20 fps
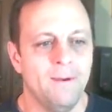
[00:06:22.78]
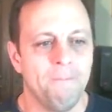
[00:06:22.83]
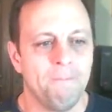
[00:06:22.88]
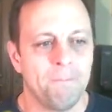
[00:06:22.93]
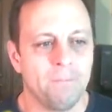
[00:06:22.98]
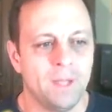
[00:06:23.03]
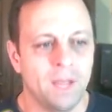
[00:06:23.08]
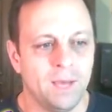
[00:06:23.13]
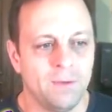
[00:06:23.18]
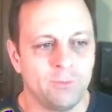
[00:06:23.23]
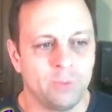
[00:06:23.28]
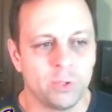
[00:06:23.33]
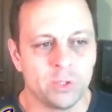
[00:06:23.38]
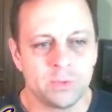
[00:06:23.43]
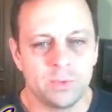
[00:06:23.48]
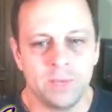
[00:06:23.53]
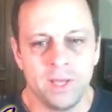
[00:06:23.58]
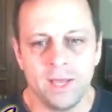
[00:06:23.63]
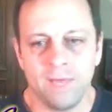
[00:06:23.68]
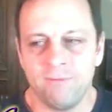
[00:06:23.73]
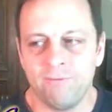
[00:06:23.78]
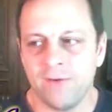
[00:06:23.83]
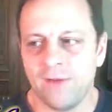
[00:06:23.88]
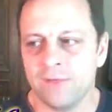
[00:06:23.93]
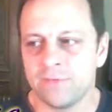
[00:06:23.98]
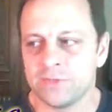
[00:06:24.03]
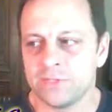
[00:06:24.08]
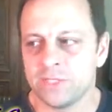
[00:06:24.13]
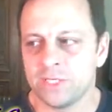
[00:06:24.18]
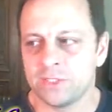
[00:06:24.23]
Of course, we had
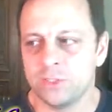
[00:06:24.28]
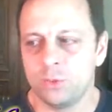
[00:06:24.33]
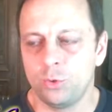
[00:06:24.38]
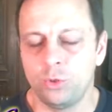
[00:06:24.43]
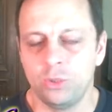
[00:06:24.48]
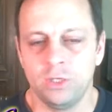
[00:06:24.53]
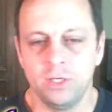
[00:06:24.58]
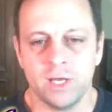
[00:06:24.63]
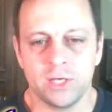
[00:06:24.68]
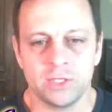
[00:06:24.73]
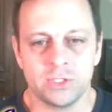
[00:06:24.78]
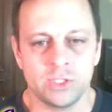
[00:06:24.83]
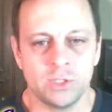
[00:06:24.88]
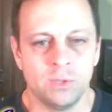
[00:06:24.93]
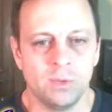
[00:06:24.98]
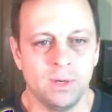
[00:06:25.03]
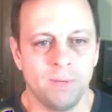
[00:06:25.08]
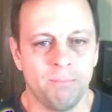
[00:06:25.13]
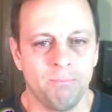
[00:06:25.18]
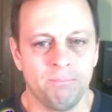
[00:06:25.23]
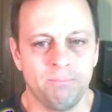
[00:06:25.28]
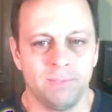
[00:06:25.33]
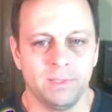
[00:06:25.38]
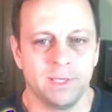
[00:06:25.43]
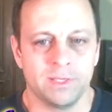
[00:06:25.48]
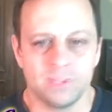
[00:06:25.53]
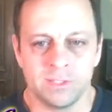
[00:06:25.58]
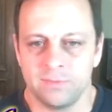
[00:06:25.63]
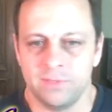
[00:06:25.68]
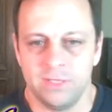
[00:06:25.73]
5 or 6 who could not show up
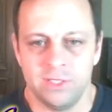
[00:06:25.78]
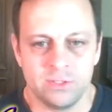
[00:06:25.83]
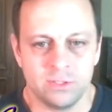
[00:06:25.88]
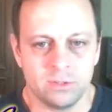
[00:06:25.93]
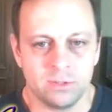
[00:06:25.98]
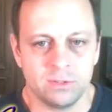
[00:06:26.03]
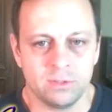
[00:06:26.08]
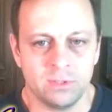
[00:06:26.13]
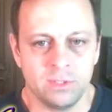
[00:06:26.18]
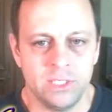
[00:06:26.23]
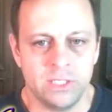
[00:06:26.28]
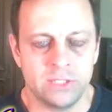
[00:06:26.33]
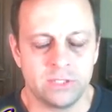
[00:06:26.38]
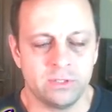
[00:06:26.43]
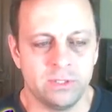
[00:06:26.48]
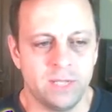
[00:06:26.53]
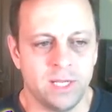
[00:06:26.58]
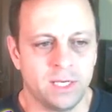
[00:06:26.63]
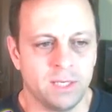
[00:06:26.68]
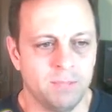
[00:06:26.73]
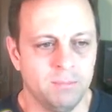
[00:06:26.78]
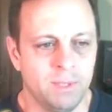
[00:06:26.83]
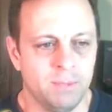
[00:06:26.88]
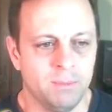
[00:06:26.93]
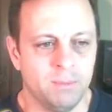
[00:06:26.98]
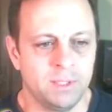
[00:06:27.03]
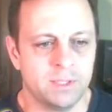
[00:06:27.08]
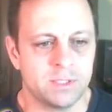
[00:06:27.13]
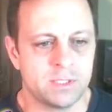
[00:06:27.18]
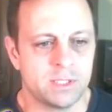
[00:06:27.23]
because of Easter Day
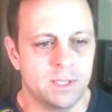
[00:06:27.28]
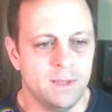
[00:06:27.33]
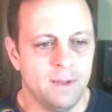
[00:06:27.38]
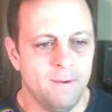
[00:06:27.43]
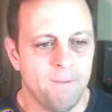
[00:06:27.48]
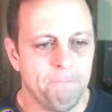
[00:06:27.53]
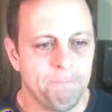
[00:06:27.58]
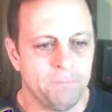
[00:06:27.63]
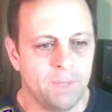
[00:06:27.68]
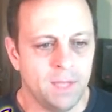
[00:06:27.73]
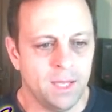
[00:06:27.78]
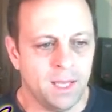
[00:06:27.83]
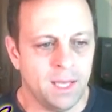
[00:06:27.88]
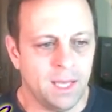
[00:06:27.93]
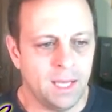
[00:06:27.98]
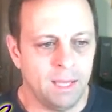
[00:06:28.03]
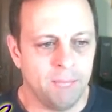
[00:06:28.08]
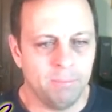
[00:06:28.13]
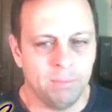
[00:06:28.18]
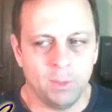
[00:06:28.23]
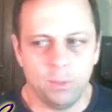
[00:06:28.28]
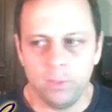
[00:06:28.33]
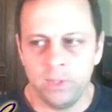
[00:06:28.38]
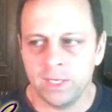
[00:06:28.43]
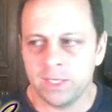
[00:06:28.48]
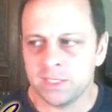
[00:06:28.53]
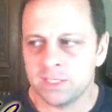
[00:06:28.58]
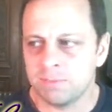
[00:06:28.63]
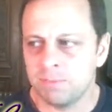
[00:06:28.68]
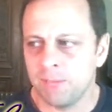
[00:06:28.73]
commitments. But we
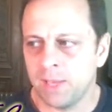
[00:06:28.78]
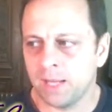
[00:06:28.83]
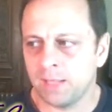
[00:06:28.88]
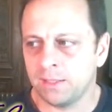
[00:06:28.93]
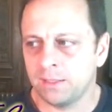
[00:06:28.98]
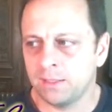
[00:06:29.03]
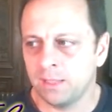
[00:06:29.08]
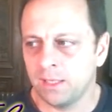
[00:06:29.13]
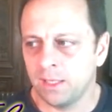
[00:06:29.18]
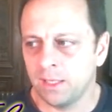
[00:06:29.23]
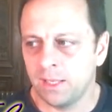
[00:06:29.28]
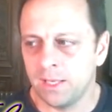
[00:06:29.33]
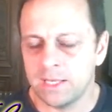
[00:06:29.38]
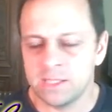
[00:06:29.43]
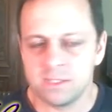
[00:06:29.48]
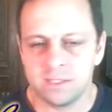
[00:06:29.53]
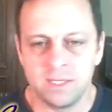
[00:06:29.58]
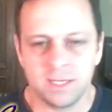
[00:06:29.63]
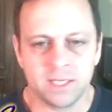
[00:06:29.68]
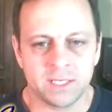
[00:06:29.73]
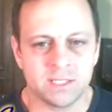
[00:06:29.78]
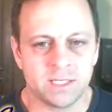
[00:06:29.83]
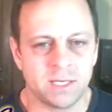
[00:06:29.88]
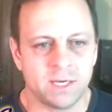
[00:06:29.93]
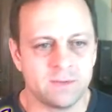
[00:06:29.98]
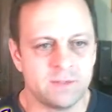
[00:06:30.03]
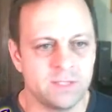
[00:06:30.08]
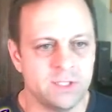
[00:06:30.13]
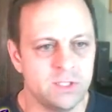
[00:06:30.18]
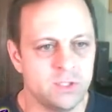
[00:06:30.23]
expect as the next set
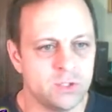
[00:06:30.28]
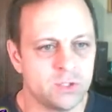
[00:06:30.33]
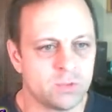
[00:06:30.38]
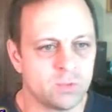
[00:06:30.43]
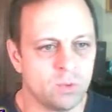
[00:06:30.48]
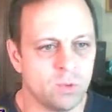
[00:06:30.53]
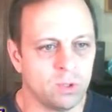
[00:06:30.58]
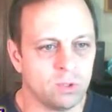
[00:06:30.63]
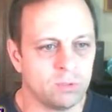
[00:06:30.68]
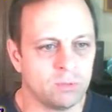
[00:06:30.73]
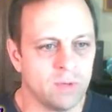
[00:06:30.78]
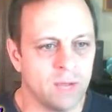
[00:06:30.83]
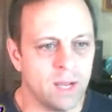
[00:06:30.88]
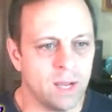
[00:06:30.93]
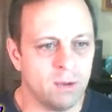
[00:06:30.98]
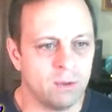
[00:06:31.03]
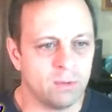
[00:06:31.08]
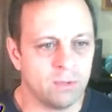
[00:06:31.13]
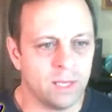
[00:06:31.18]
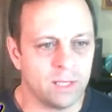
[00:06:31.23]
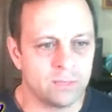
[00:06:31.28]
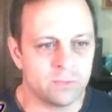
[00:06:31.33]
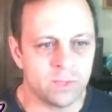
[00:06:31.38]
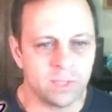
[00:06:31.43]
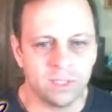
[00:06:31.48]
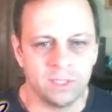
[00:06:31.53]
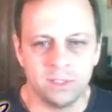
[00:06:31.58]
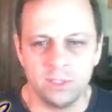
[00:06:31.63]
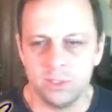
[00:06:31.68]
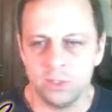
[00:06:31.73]
of sieges roll around, as we
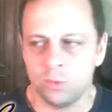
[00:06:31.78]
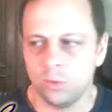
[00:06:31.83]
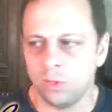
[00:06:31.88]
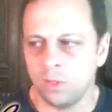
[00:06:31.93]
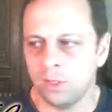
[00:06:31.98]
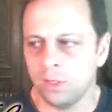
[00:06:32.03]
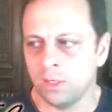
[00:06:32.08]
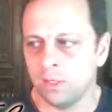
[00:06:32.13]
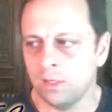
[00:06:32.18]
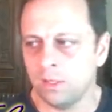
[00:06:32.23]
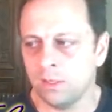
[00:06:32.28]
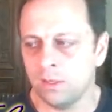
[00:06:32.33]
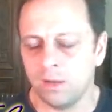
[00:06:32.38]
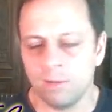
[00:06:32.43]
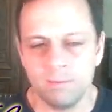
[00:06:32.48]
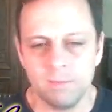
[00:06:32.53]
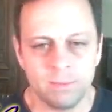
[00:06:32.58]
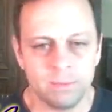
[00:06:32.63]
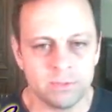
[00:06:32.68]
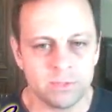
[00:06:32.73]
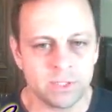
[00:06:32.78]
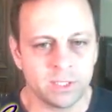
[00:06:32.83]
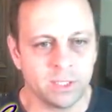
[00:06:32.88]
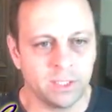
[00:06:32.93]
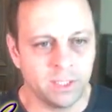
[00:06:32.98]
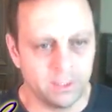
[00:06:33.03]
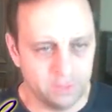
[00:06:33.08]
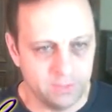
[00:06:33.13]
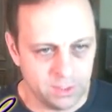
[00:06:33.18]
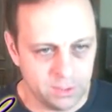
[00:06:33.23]
continue on, our members are going
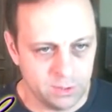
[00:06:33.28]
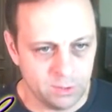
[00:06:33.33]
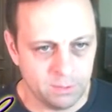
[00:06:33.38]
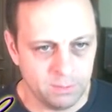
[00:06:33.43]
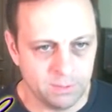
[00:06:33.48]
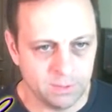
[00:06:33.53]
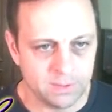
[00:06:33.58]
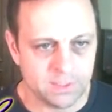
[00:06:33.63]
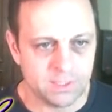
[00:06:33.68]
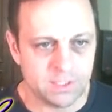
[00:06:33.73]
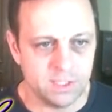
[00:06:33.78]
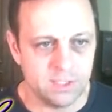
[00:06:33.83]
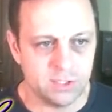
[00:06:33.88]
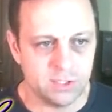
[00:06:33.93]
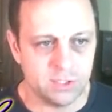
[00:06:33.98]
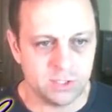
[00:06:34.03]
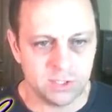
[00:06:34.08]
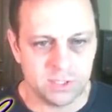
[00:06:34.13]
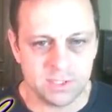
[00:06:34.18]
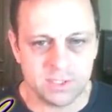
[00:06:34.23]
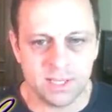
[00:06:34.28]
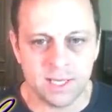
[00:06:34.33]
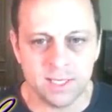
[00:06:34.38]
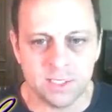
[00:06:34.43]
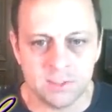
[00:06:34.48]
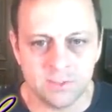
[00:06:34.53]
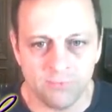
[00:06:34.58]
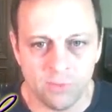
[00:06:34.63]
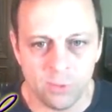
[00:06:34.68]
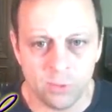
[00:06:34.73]
to continue to build siege engines. That
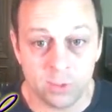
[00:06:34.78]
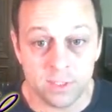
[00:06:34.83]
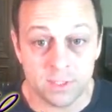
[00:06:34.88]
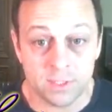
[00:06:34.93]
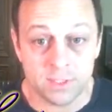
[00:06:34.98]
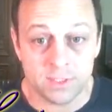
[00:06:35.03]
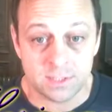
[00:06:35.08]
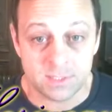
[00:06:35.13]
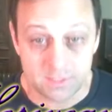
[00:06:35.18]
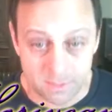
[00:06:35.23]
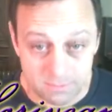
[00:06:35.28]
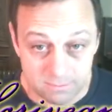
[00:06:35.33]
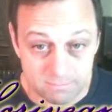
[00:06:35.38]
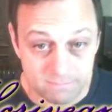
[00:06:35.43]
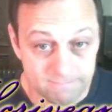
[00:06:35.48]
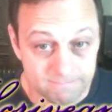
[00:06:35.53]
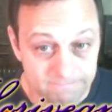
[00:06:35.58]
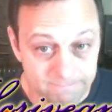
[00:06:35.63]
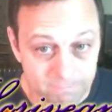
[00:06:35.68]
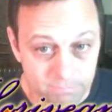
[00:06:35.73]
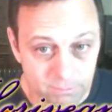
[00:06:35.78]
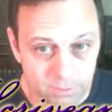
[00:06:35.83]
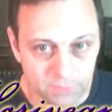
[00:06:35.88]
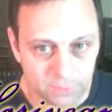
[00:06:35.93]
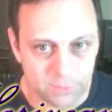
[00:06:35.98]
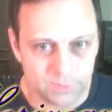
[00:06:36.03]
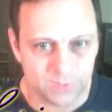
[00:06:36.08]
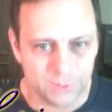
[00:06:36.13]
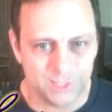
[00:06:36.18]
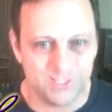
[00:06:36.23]
is a focus. Build
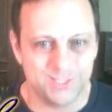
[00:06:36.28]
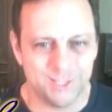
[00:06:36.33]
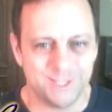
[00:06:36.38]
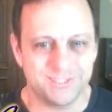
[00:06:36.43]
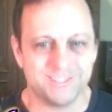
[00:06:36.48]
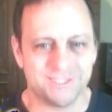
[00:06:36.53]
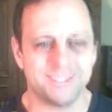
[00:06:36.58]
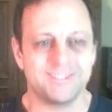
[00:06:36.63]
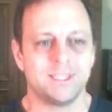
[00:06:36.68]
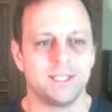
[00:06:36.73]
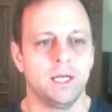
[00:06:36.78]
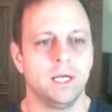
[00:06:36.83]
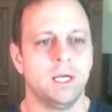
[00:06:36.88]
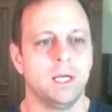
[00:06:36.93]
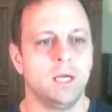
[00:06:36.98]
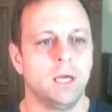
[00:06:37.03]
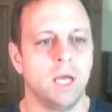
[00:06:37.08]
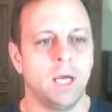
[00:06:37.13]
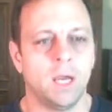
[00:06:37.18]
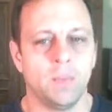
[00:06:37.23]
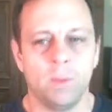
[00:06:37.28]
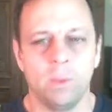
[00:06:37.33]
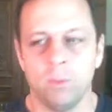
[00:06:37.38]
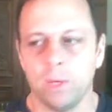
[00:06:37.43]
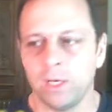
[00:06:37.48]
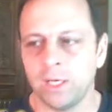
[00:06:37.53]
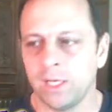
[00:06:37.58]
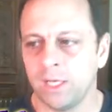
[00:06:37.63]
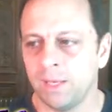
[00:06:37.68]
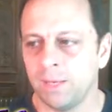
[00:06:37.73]
those siege engines. We
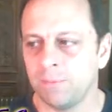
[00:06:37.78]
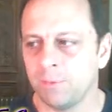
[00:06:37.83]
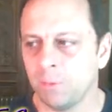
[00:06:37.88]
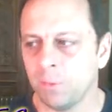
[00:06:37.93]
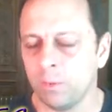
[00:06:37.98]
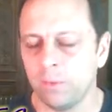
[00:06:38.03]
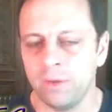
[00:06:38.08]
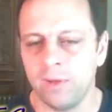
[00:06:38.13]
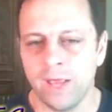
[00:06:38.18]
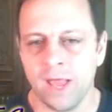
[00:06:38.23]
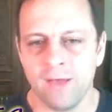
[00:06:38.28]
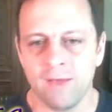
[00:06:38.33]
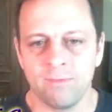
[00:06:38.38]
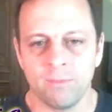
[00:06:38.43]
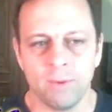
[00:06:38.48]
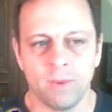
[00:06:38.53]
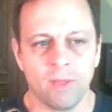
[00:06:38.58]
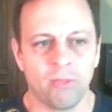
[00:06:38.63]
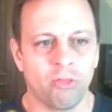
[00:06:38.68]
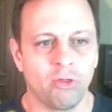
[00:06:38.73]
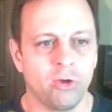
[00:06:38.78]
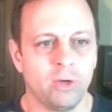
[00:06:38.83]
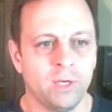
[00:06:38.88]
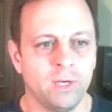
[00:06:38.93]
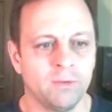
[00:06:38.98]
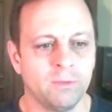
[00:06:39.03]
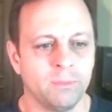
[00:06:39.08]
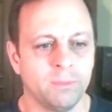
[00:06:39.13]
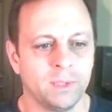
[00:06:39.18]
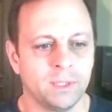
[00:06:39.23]
want to get up to where we have about 30
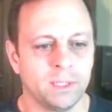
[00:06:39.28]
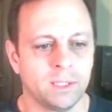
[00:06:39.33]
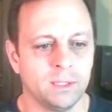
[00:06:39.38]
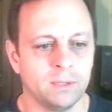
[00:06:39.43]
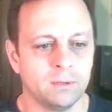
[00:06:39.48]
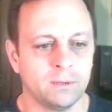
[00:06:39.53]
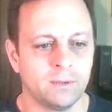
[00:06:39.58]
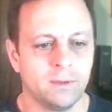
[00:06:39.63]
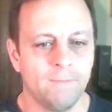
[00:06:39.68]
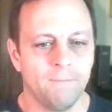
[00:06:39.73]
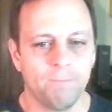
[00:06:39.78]
of them in the guild.